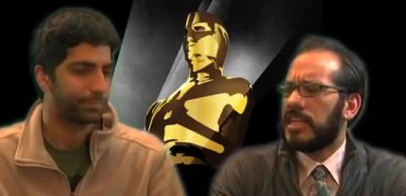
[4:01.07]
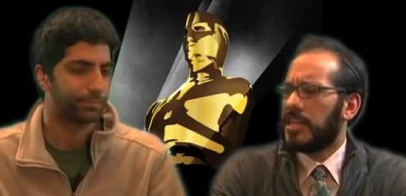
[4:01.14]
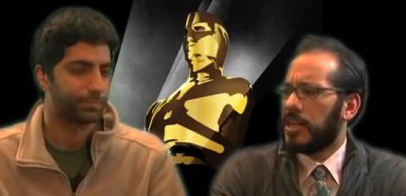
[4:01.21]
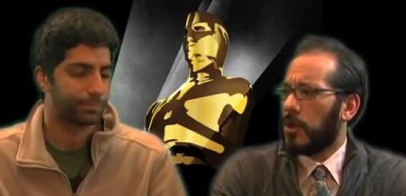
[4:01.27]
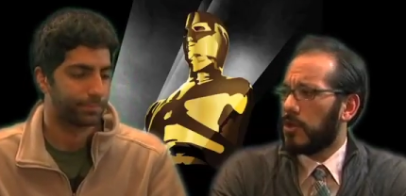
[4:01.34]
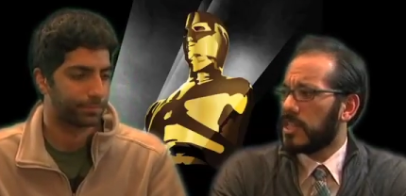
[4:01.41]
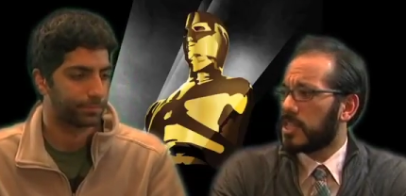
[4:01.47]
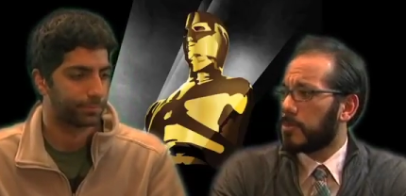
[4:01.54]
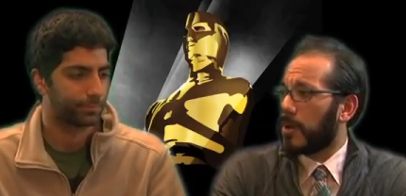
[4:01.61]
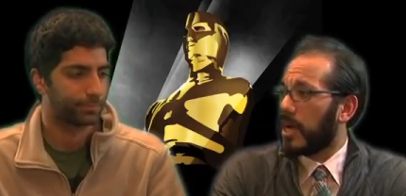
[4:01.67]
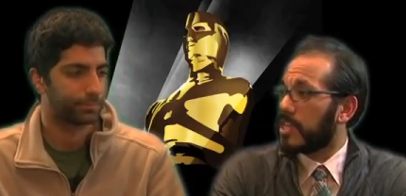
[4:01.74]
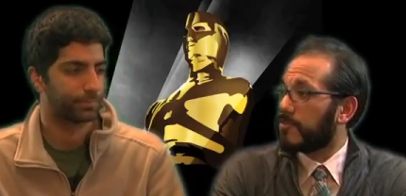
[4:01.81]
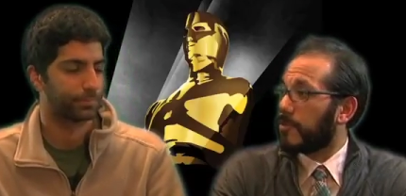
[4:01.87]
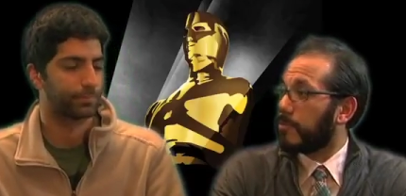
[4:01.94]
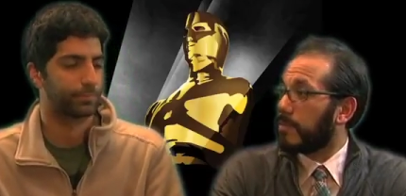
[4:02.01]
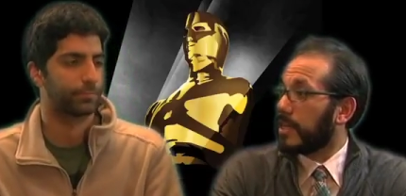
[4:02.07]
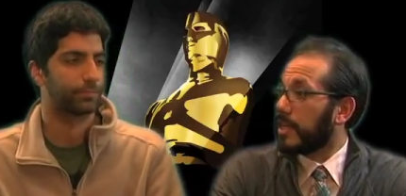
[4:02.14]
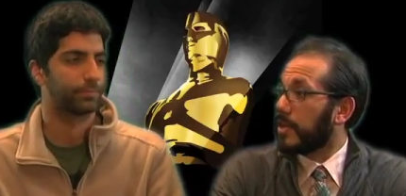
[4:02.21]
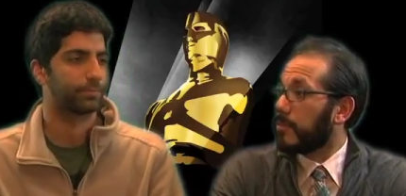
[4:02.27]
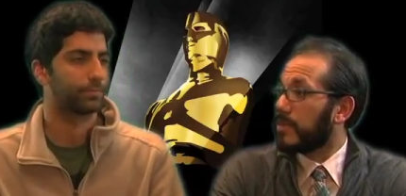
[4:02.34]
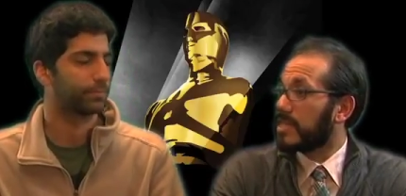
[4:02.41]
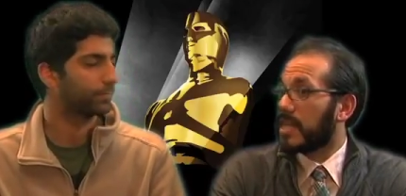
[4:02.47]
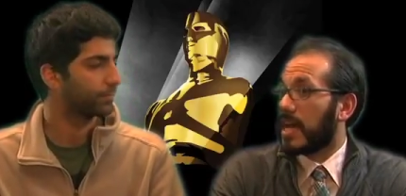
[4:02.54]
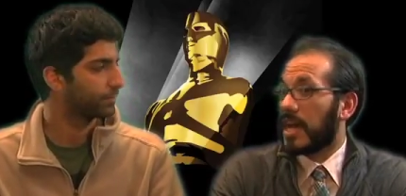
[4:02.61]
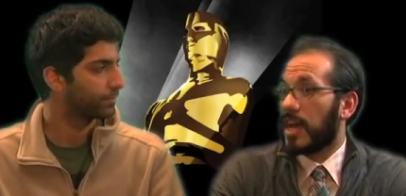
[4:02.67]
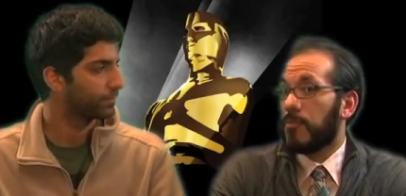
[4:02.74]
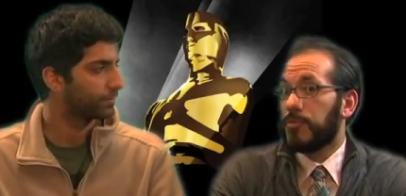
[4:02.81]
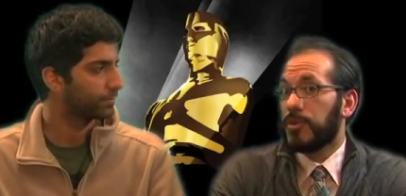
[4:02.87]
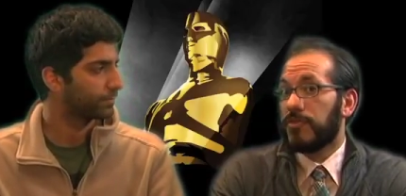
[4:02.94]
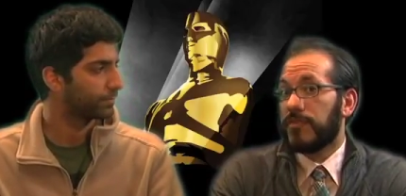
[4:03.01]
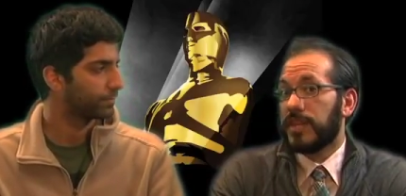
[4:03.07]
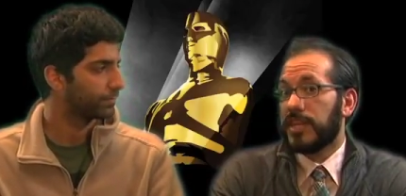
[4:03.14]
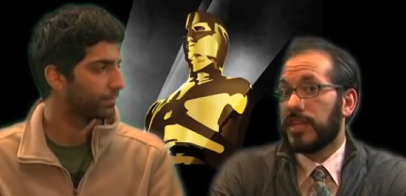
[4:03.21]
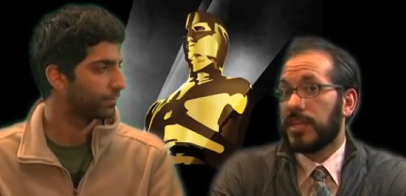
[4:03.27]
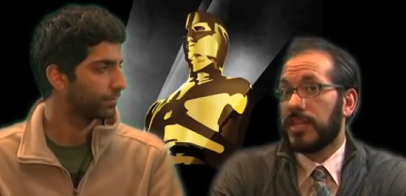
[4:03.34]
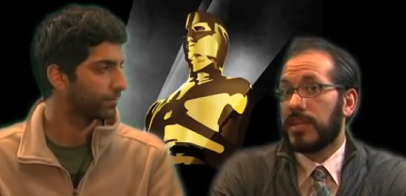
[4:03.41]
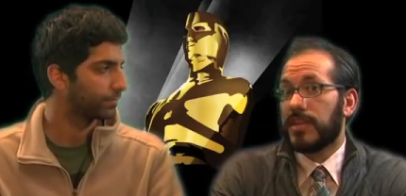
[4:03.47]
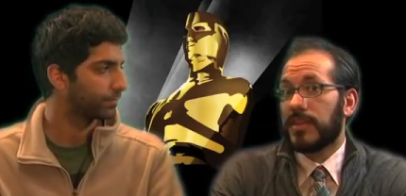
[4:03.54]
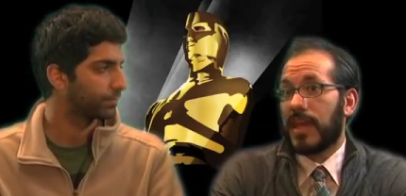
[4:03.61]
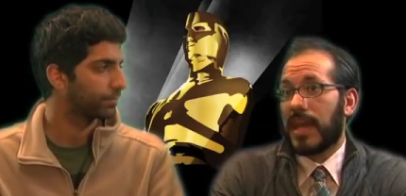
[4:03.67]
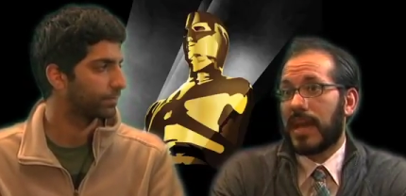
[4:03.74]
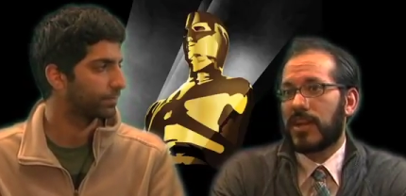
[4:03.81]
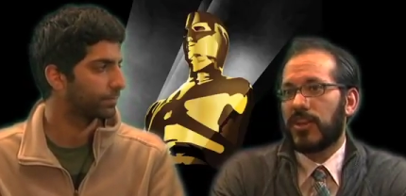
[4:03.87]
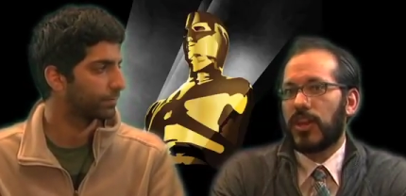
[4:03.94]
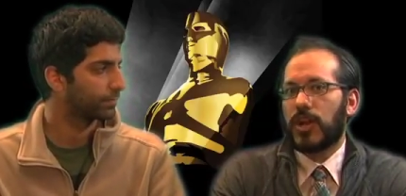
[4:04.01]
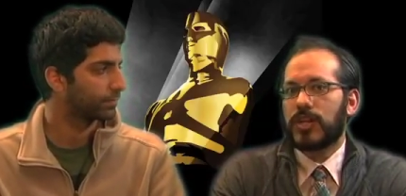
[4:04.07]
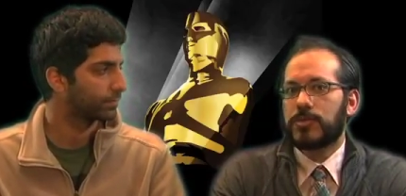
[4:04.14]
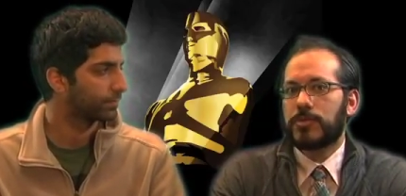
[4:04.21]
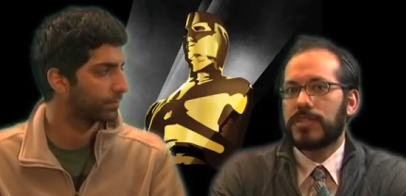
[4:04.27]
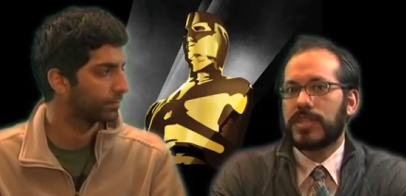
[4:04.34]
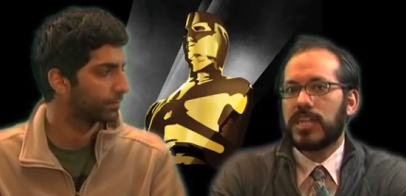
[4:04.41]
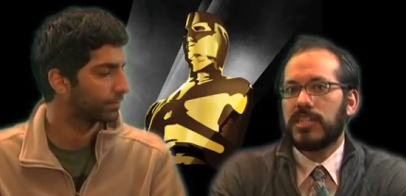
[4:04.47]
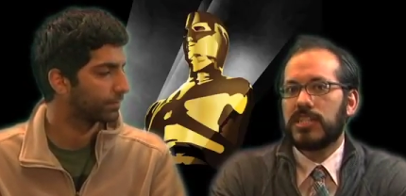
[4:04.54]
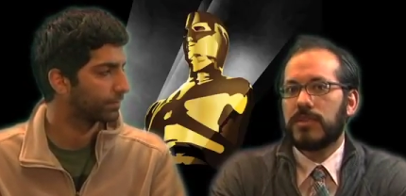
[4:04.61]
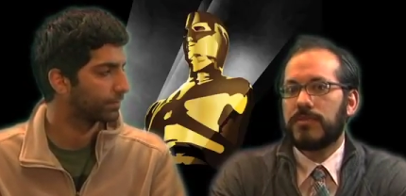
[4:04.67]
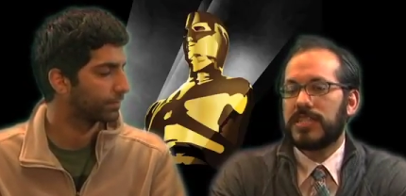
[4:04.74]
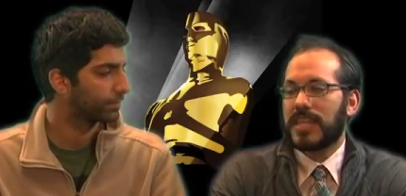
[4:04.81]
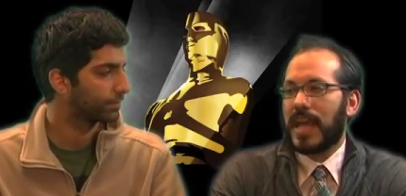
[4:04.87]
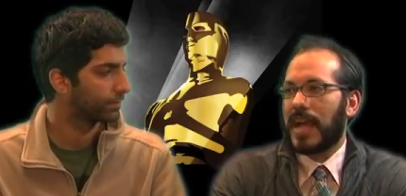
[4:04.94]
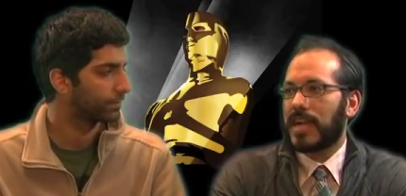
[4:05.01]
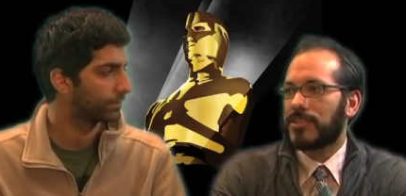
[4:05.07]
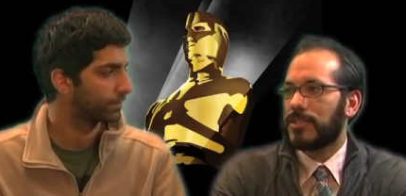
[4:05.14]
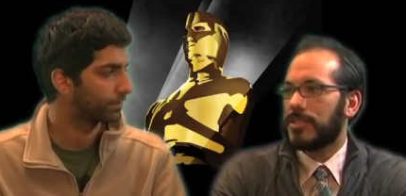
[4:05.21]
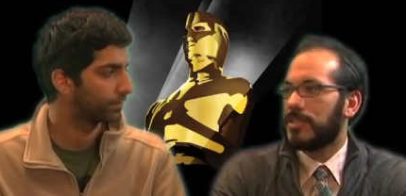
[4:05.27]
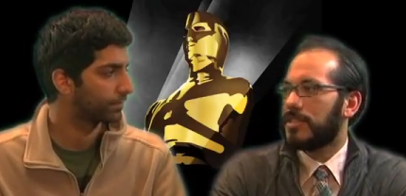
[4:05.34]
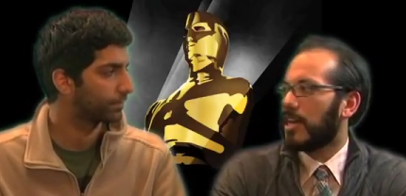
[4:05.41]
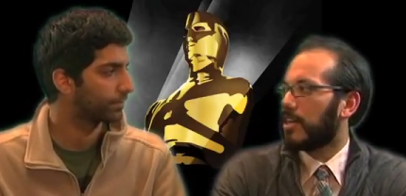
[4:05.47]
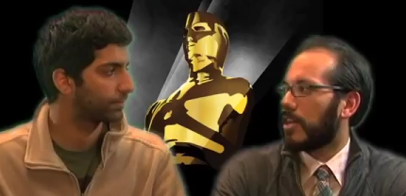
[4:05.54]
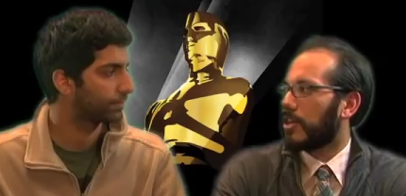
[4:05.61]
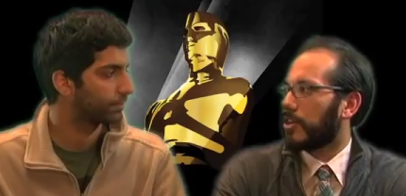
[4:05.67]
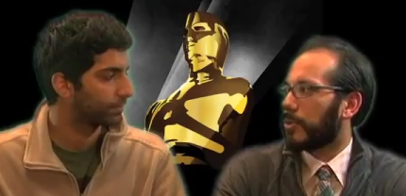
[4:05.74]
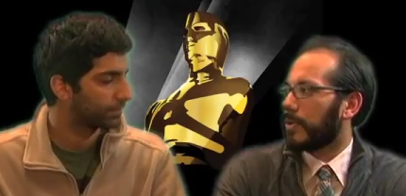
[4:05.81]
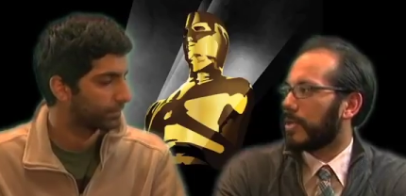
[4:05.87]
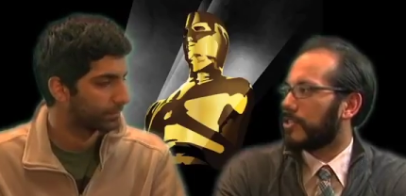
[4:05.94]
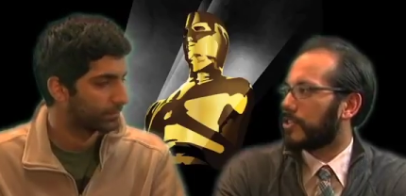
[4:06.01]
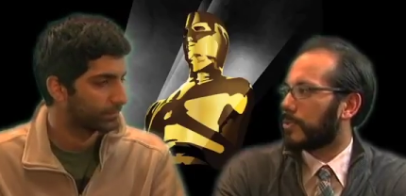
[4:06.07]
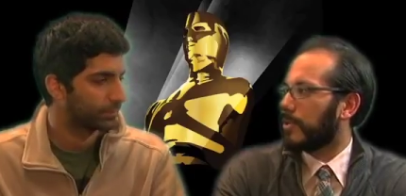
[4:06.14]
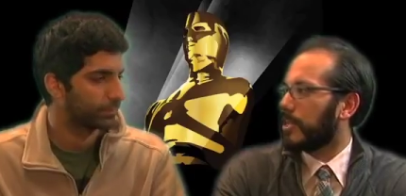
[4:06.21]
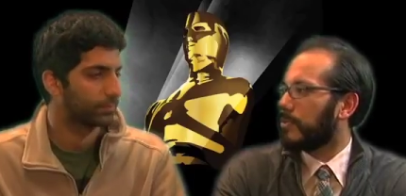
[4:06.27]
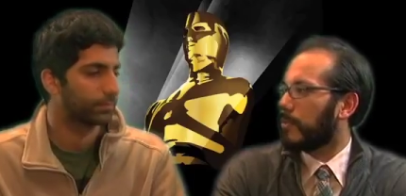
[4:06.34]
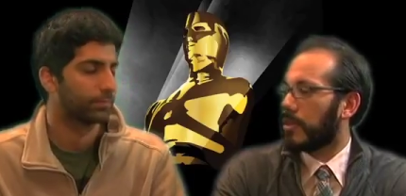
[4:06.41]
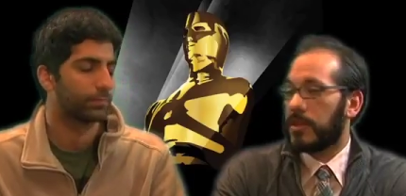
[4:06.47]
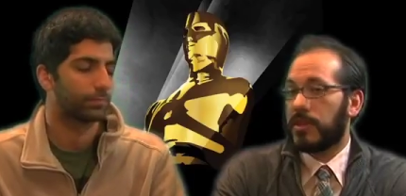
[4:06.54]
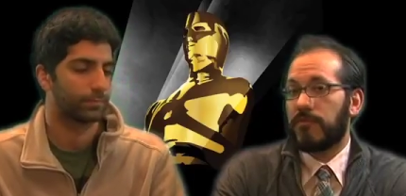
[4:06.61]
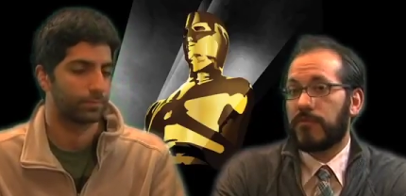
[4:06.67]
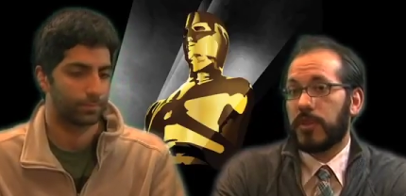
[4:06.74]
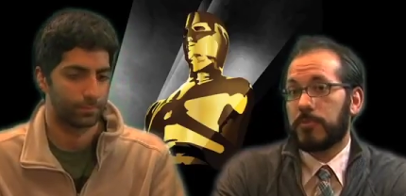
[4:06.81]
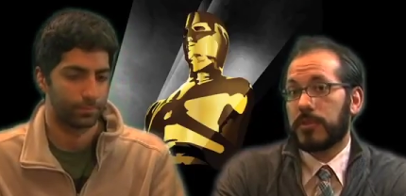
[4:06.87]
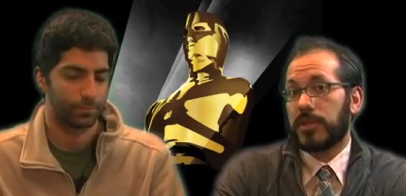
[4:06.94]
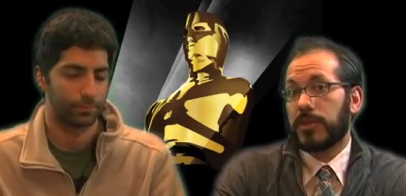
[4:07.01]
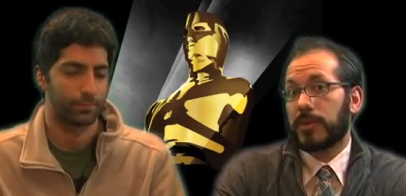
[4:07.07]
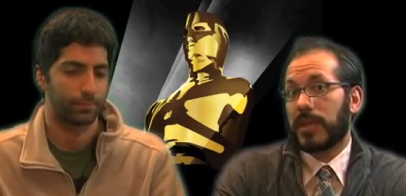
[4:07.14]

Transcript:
Speaker 1: The only surprise for me was that a movie that had a large percentage of its action done on a green screen rather than filmed on